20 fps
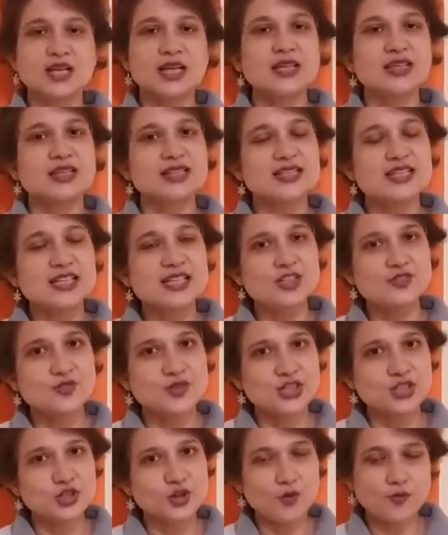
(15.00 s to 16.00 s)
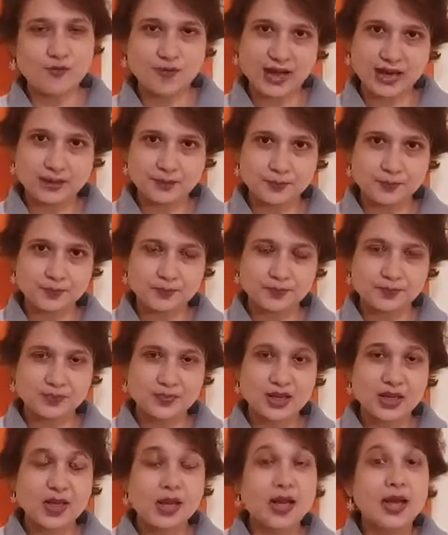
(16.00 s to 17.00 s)
This is video 1.
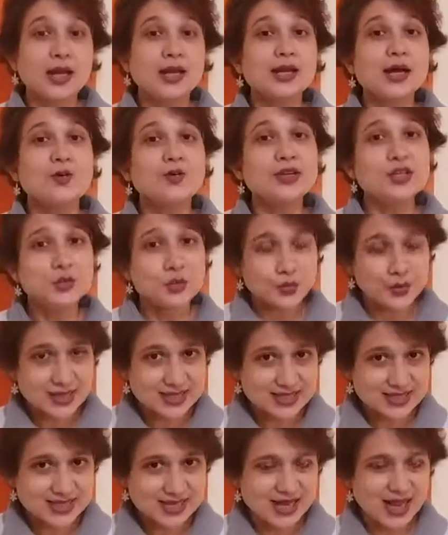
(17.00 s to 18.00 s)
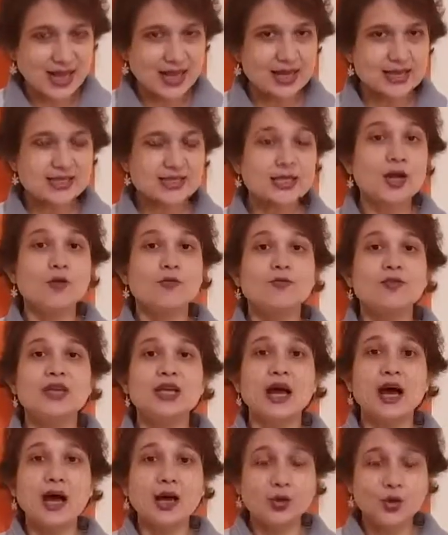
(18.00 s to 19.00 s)
Now in today's class, we
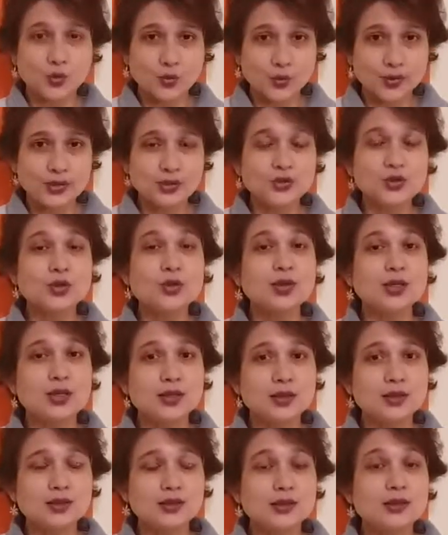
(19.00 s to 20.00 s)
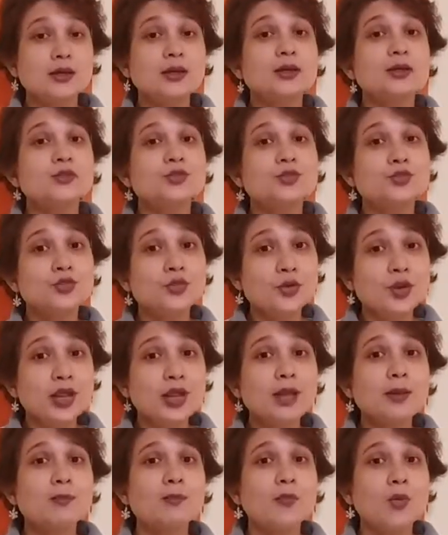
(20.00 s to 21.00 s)
are going to learn
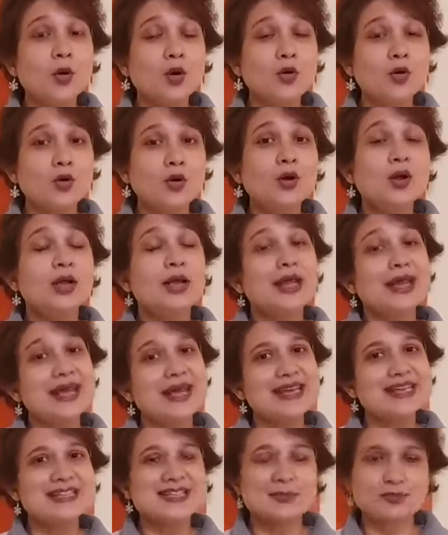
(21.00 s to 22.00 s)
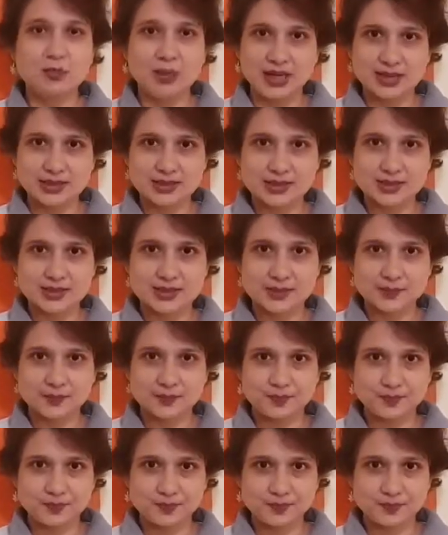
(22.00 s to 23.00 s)
3 more S-blends.
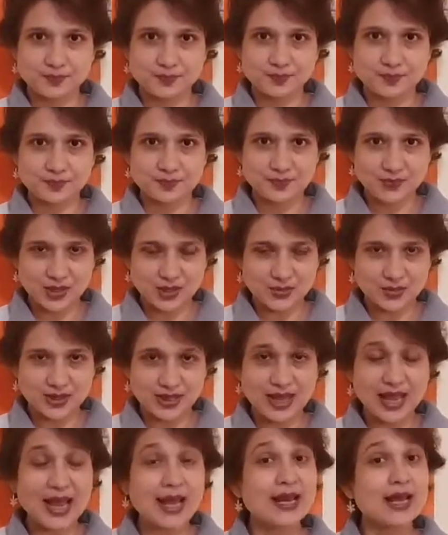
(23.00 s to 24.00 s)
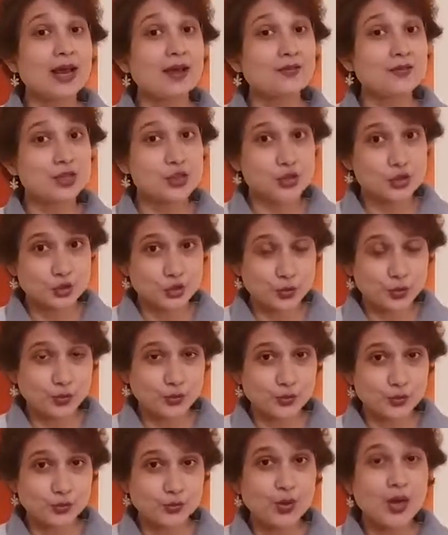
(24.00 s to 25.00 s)
Okay, and I will show
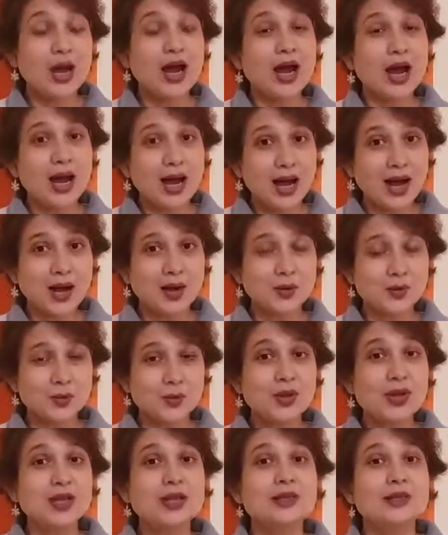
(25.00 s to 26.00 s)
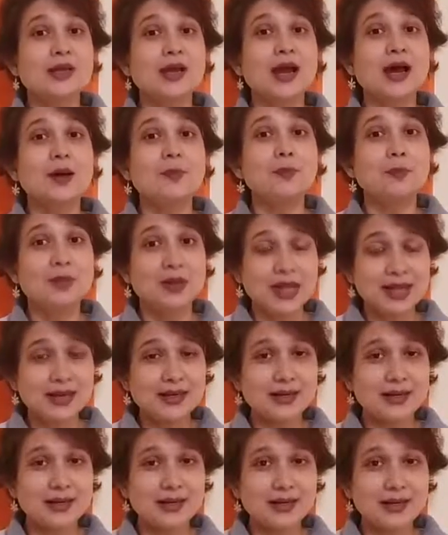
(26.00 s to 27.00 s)
you how they are
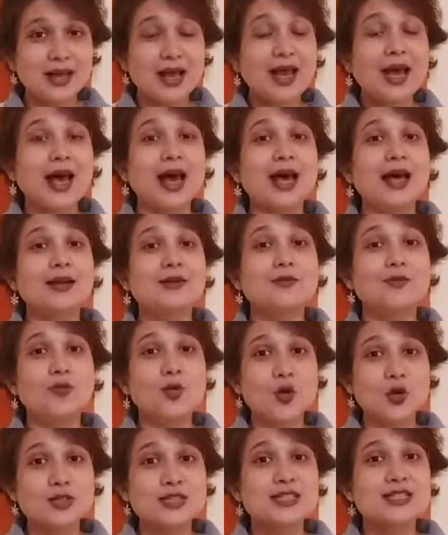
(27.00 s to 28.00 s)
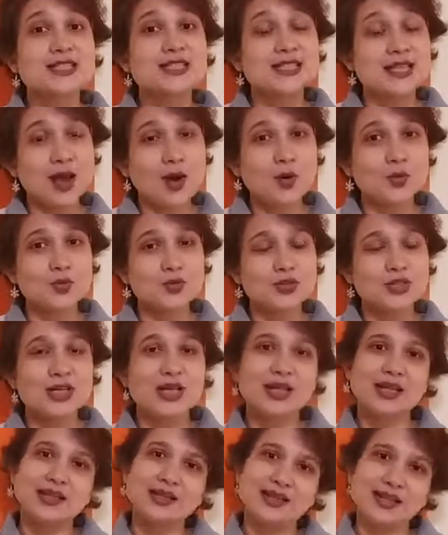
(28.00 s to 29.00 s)
blended and what sound
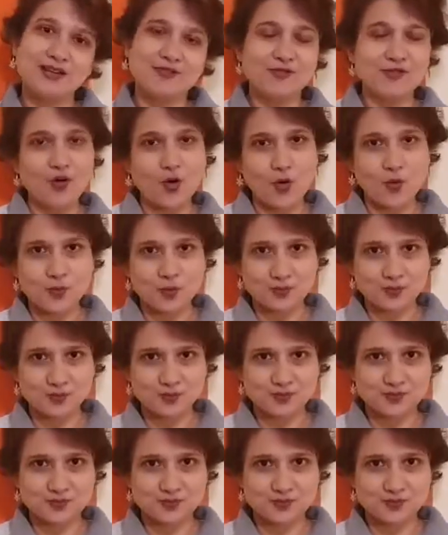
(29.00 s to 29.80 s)
they form.